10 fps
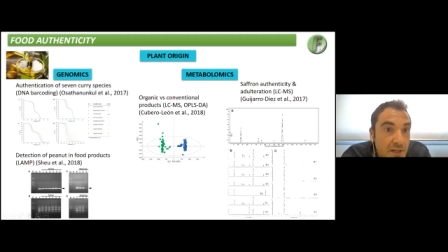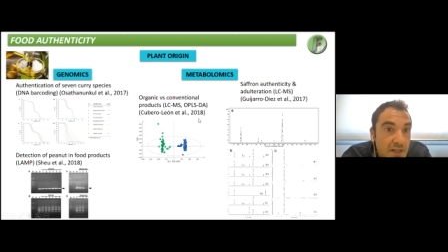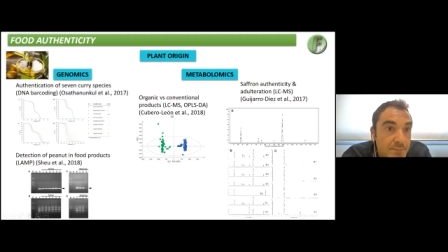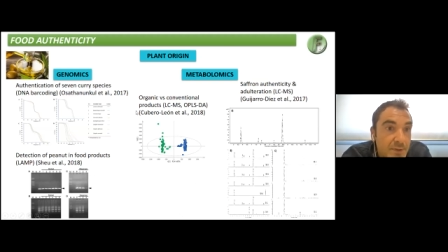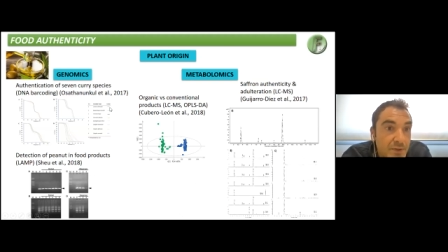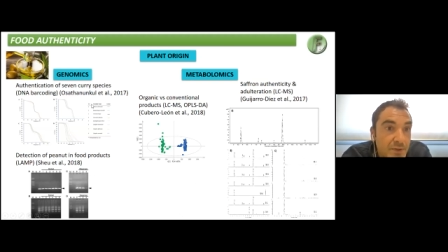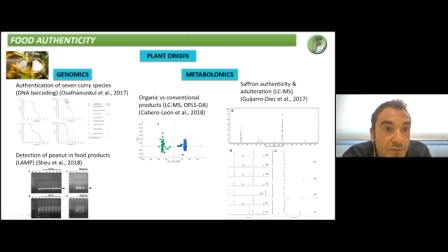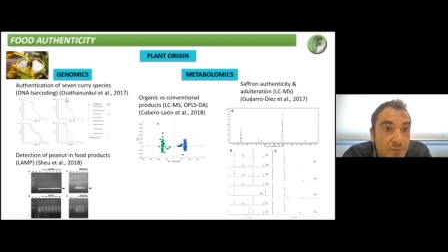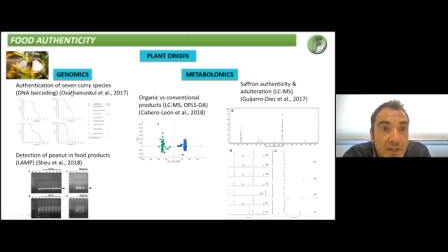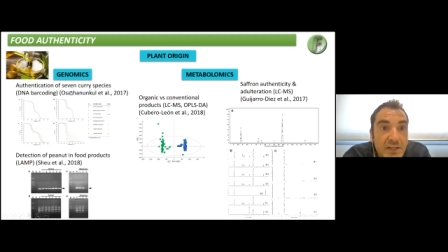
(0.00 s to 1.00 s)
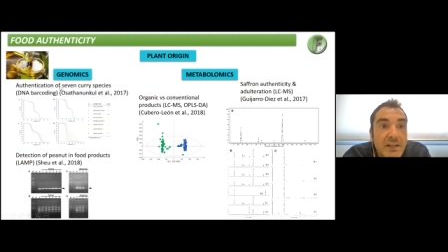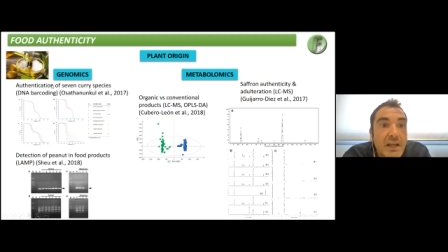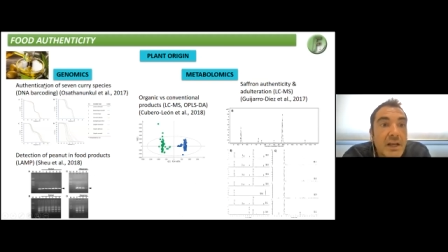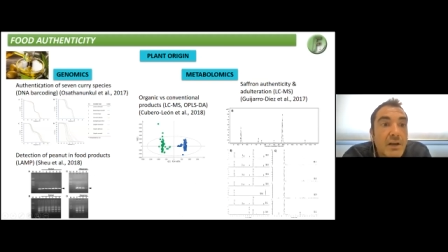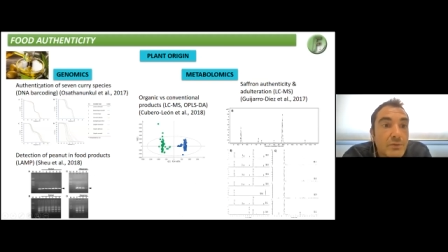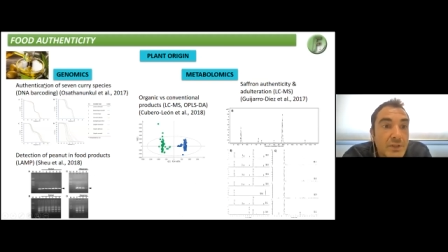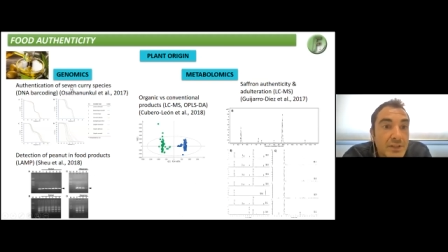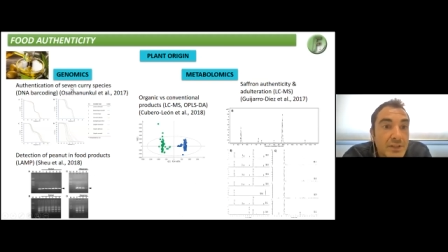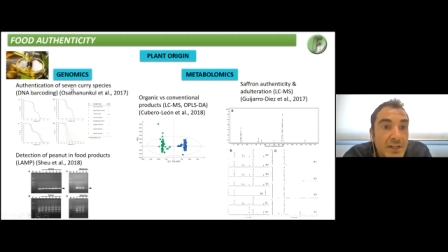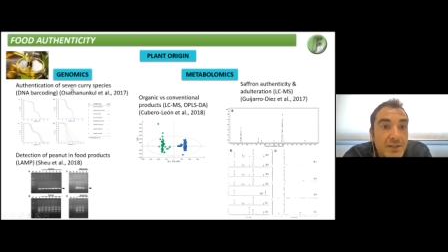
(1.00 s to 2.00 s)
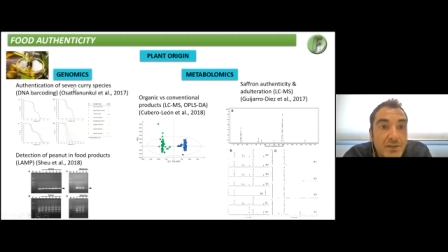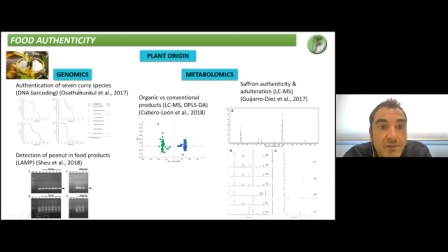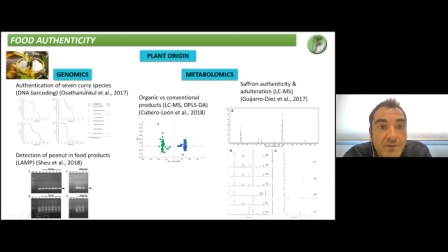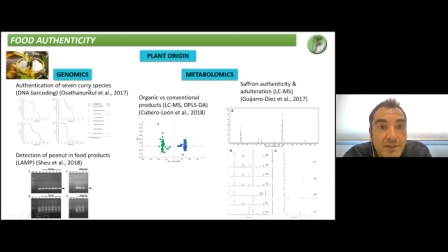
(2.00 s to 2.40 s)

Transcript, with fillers: has been used for the uh, authentication of